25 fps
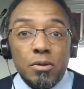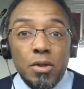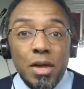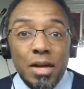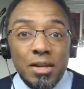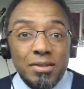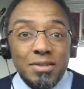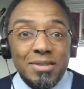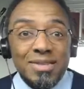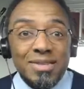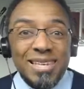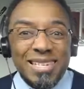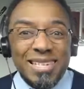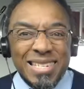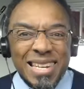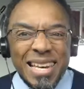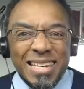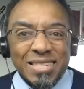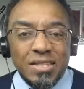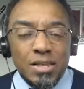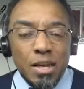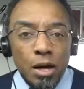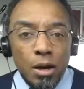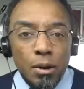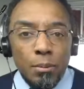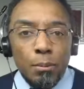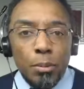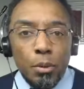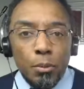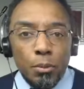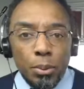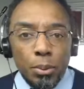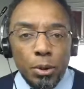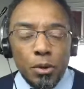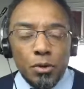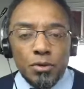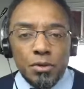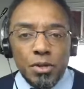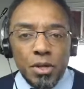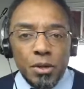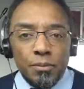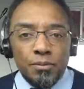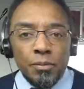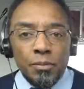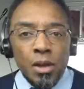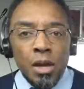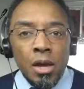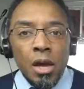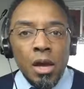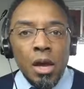So that, that takes a humble
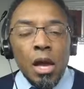person.